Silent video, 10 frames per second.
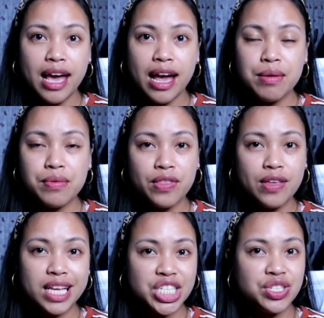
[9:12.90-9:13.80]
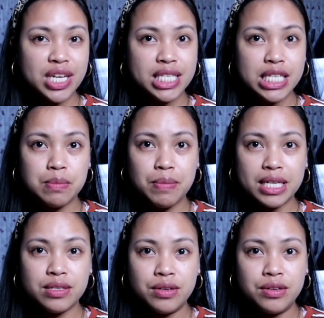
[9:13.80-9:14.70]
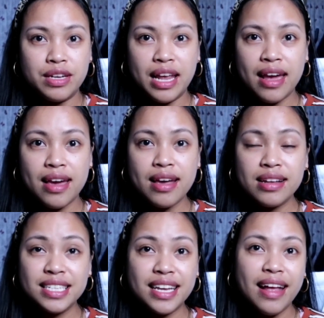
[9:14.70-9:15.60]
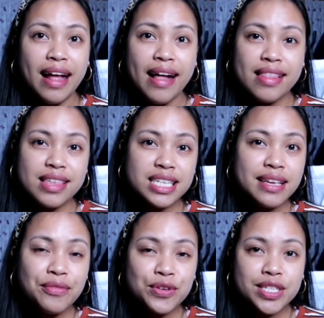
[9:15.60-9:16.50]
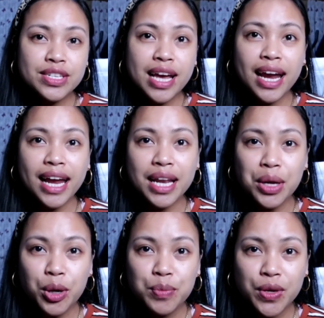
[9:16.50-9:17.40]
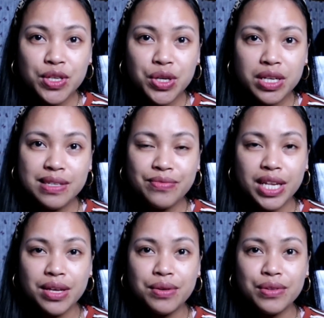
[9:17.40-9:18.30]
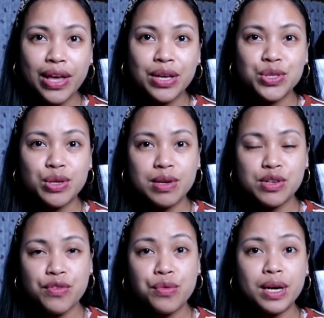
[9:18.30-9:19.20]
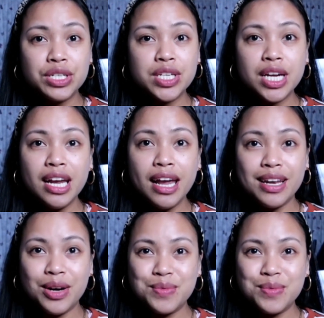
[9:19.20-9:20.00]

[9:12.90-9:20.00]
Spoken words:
Everything is just spot on. And that's it for today, and hope you enjoyed this video. Thank you so much for watching, and